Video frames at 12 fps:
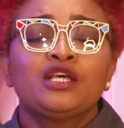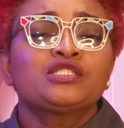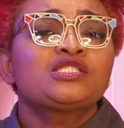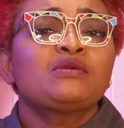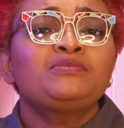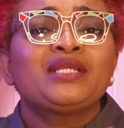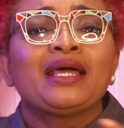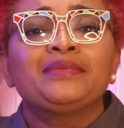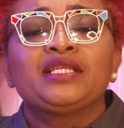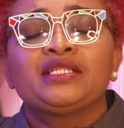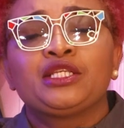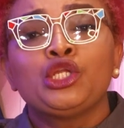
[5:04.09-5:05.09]

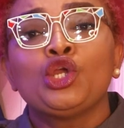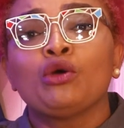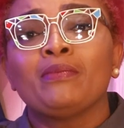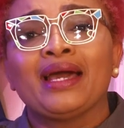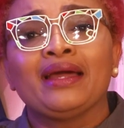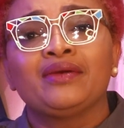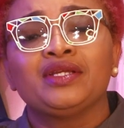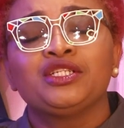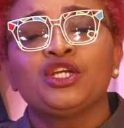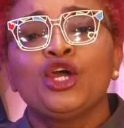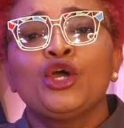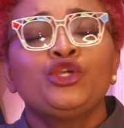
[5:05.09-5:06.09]
Sometimes it's in your
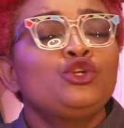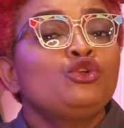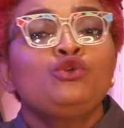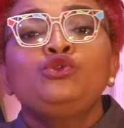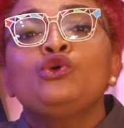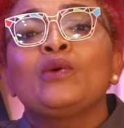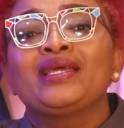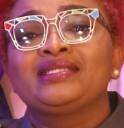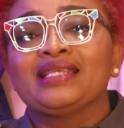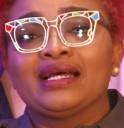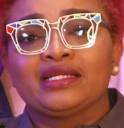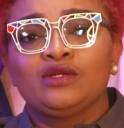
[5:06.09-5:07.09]
marriage. You don't know
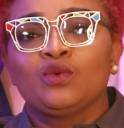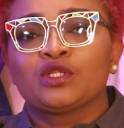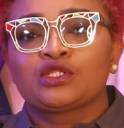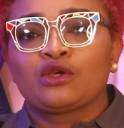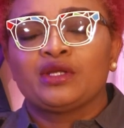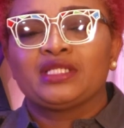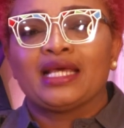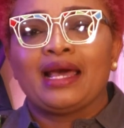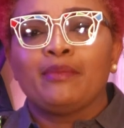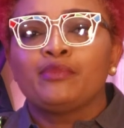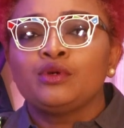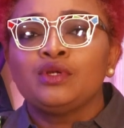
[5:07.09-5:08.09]
exactly what's going to
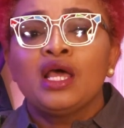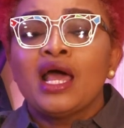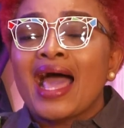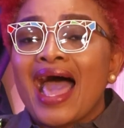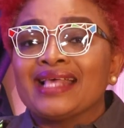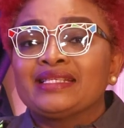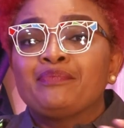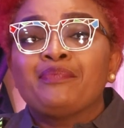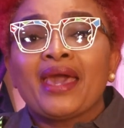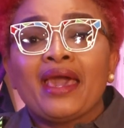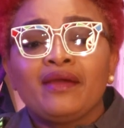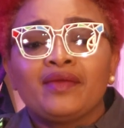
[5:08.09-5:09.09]
happen. As a
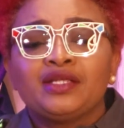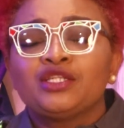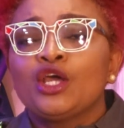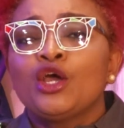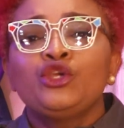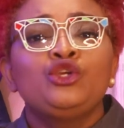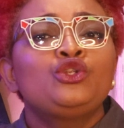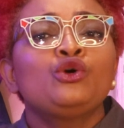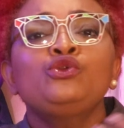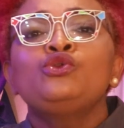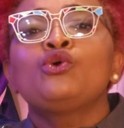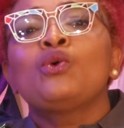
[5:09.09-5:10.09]
parent, you
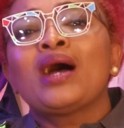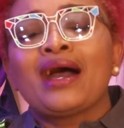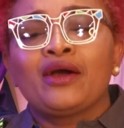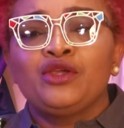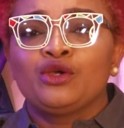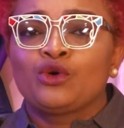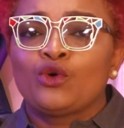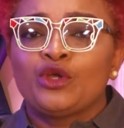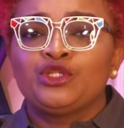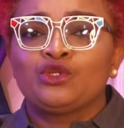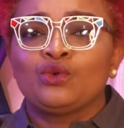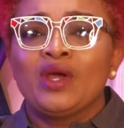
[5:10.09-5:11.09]
don't know how you're
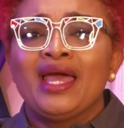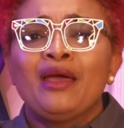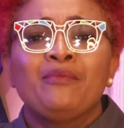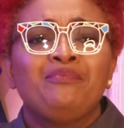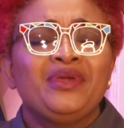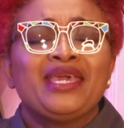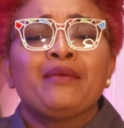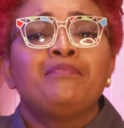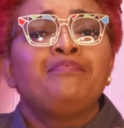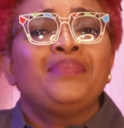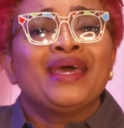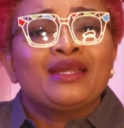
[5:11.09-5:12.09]
going to be a
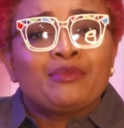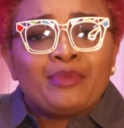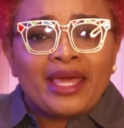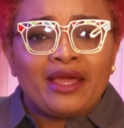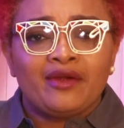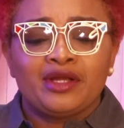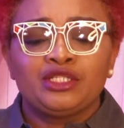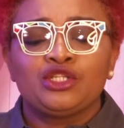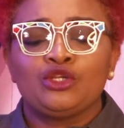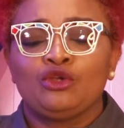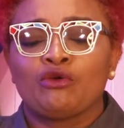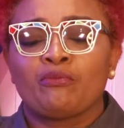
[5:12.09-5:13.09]
better parent
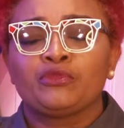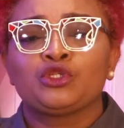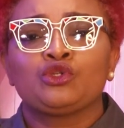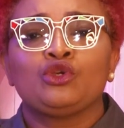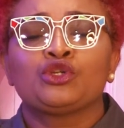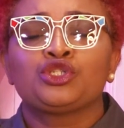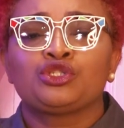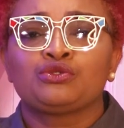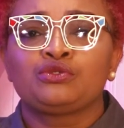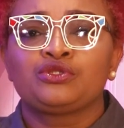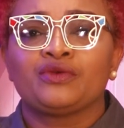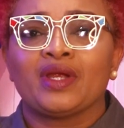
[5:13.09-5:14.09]
to your
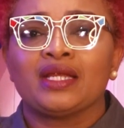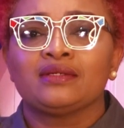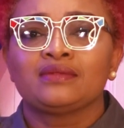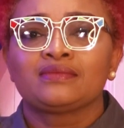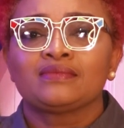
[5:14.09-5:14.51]
children.